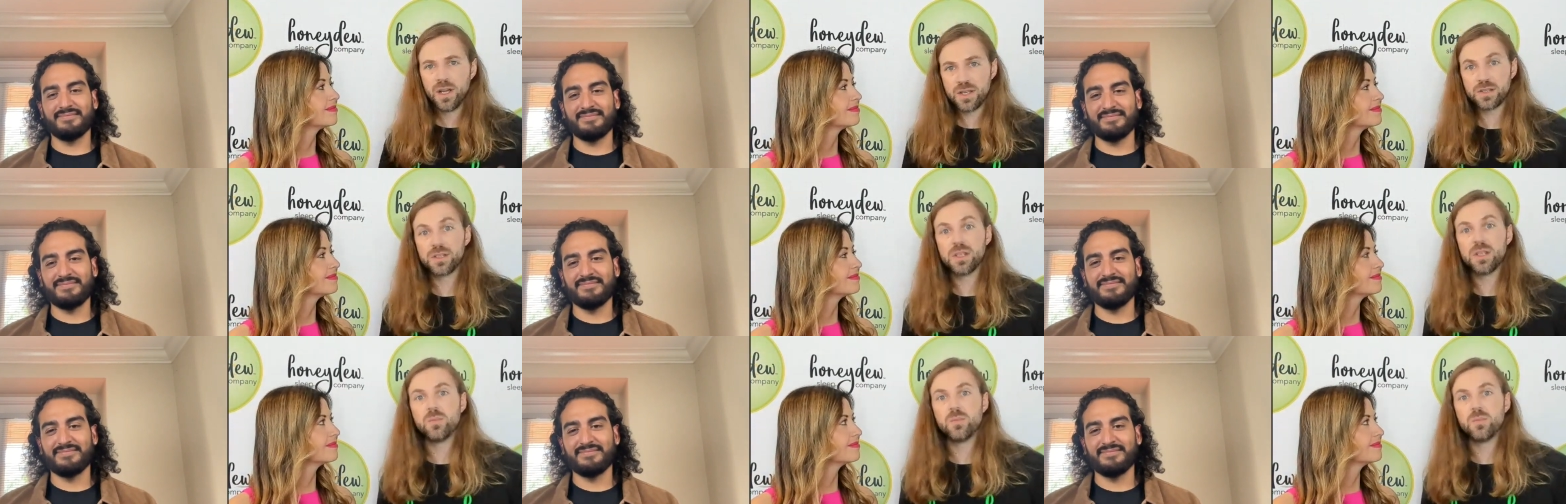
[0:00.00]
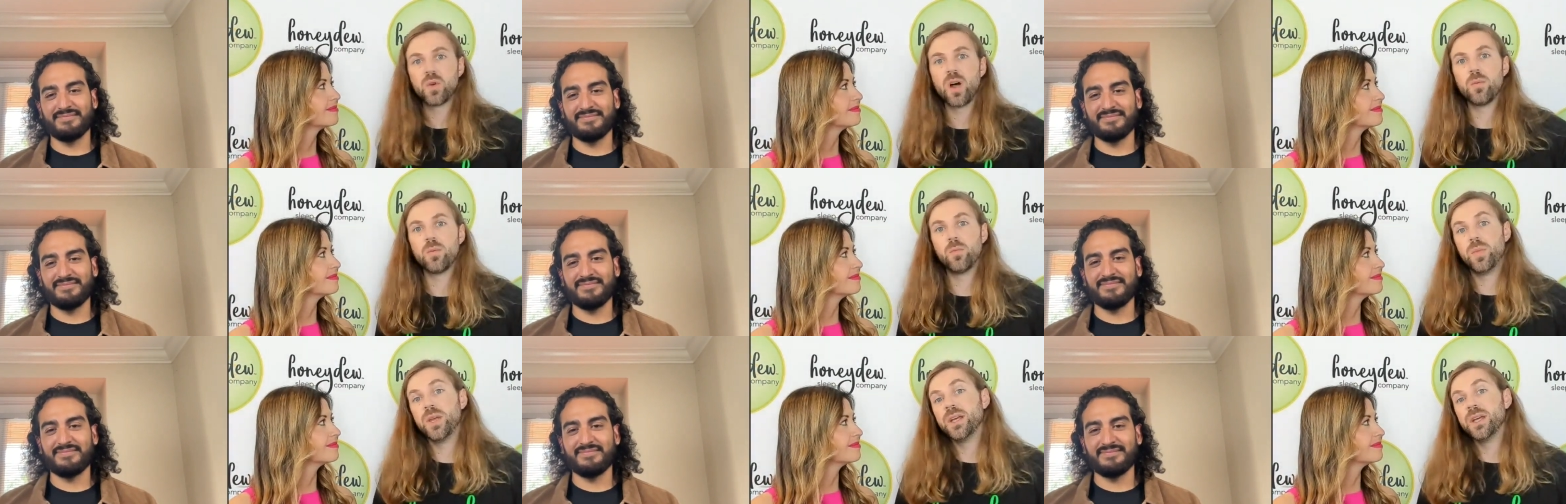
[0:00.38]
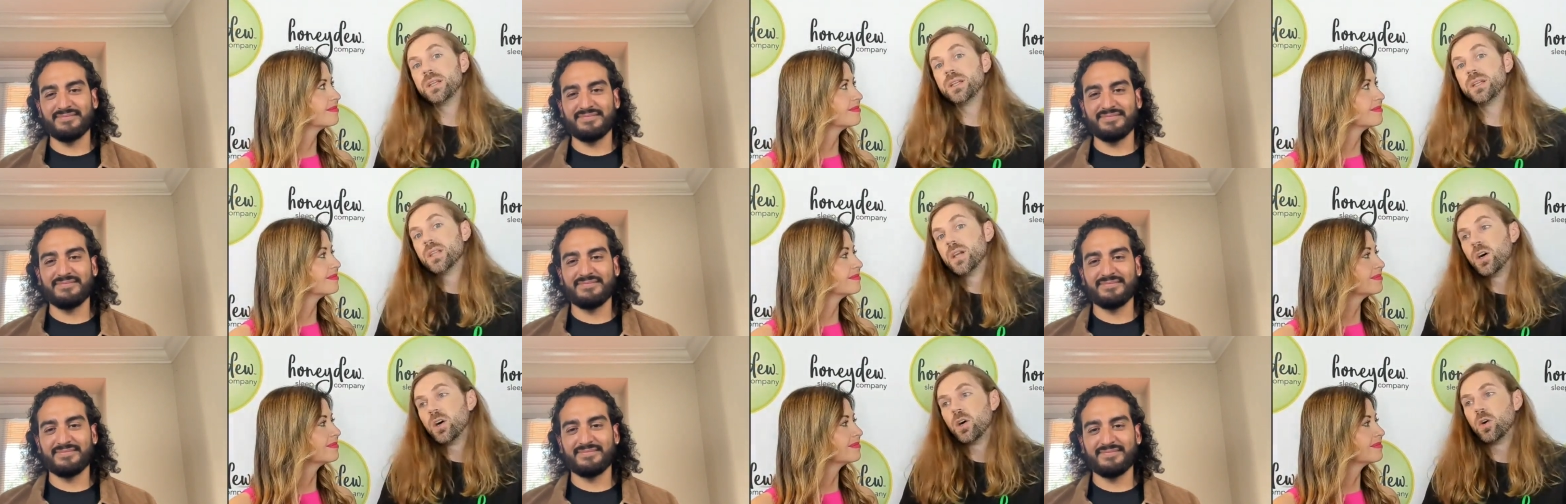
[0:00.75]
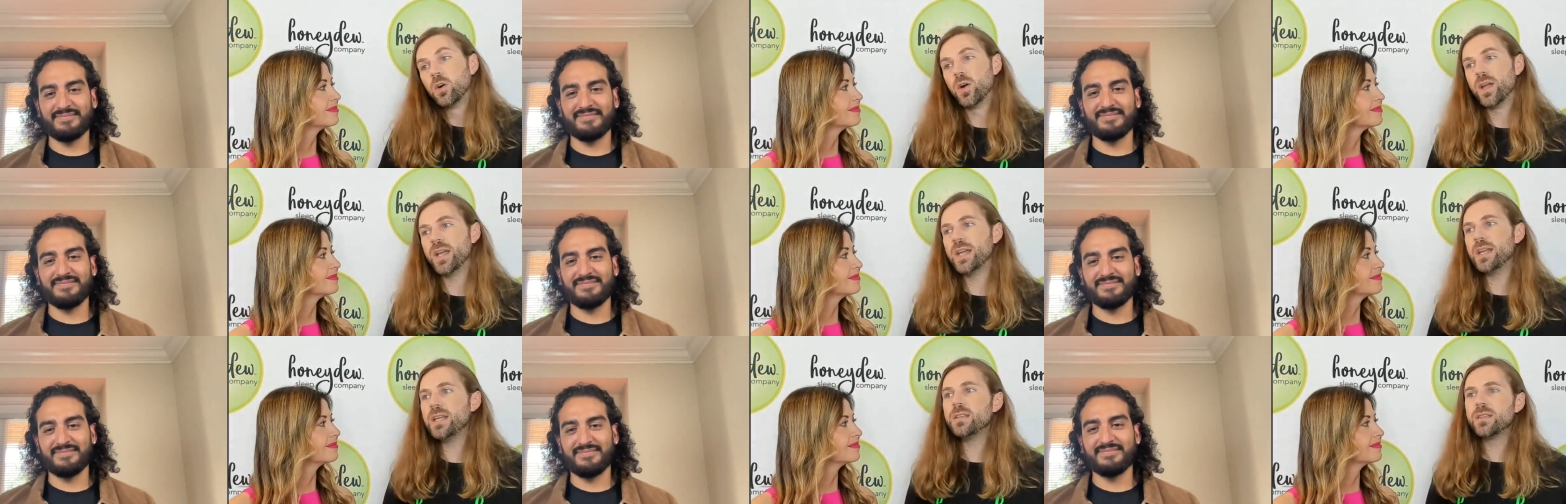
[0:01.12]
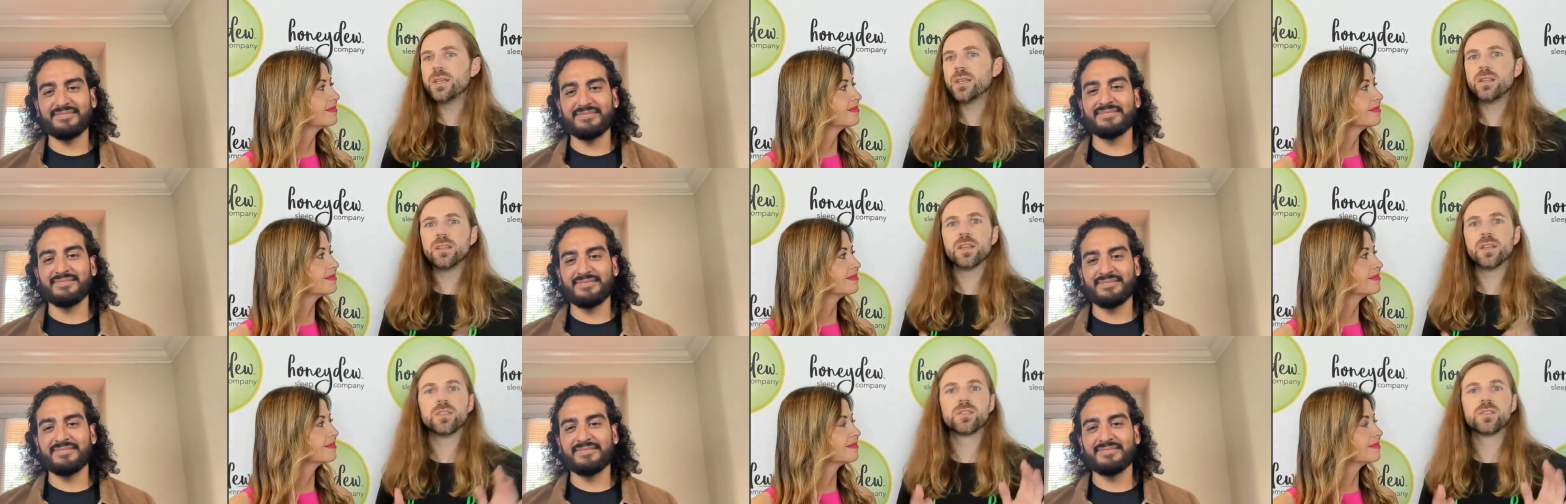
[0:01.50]
Speaker 1: a sleep prop pillow,
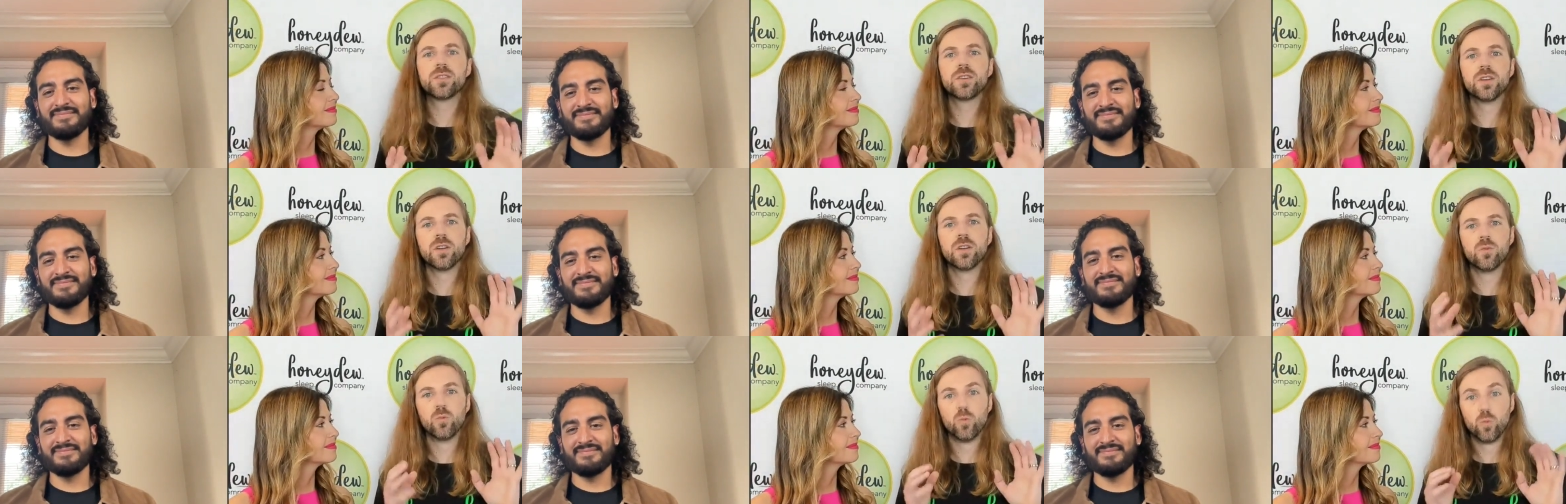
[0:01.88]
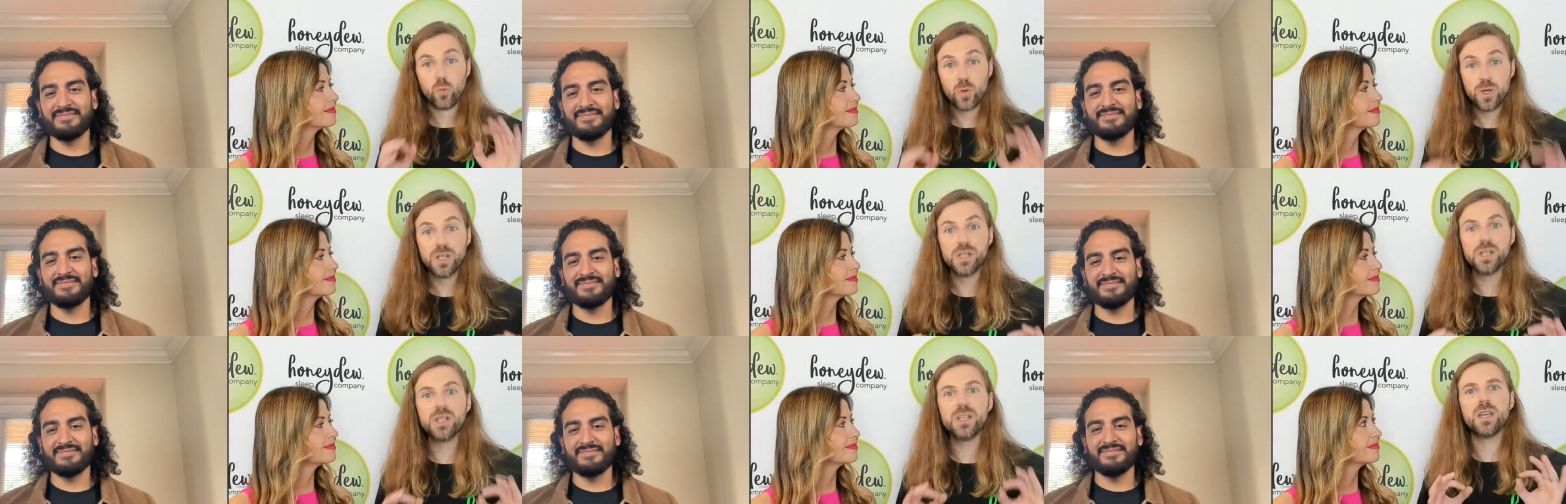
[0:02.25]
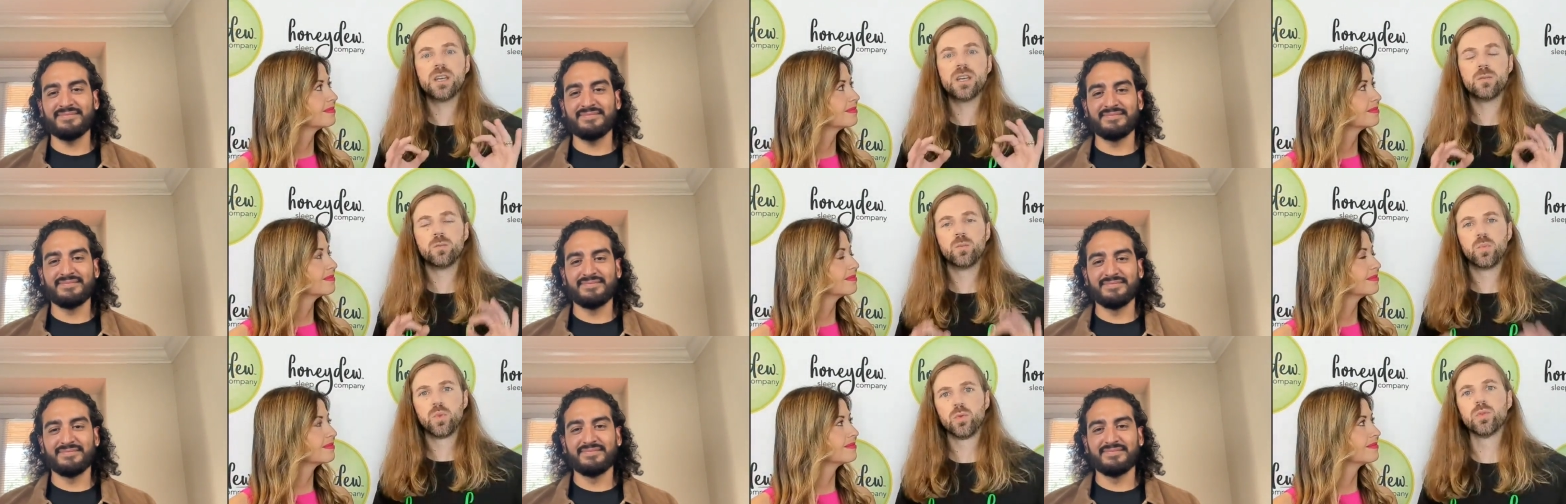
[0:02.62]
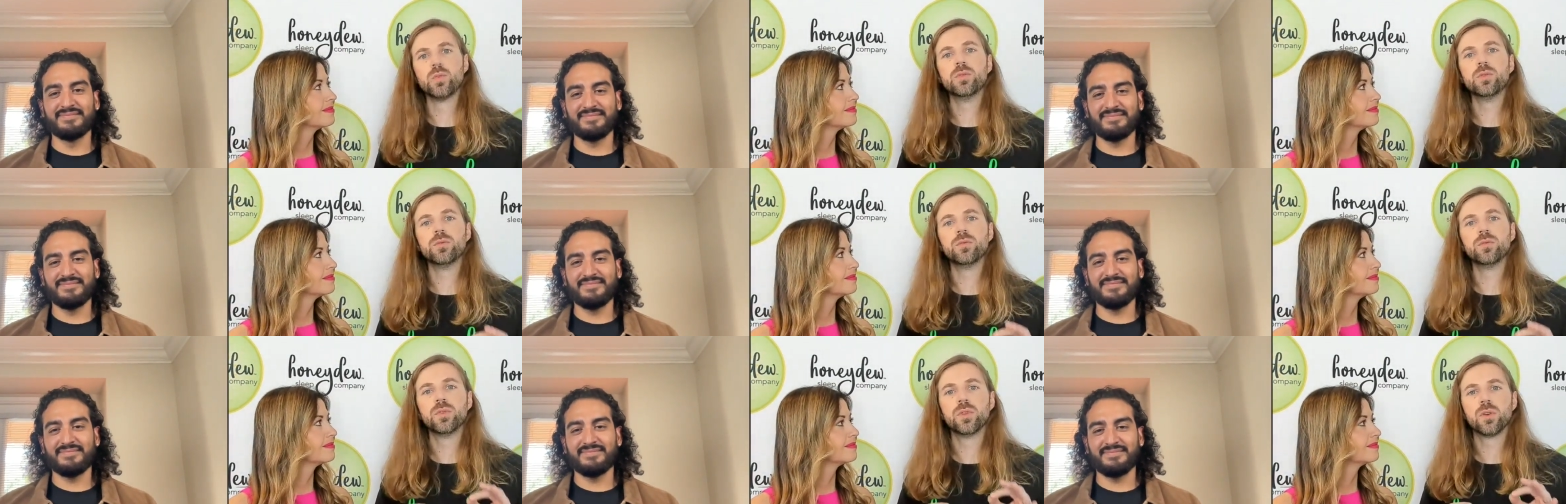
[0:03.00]
anything that's going to really improve